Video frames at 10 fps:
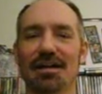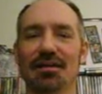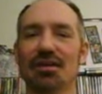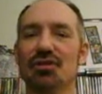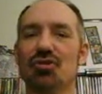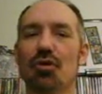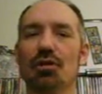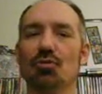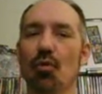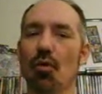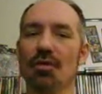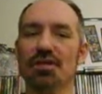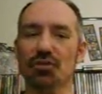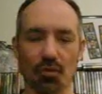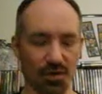there's called Rory
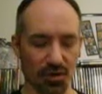Story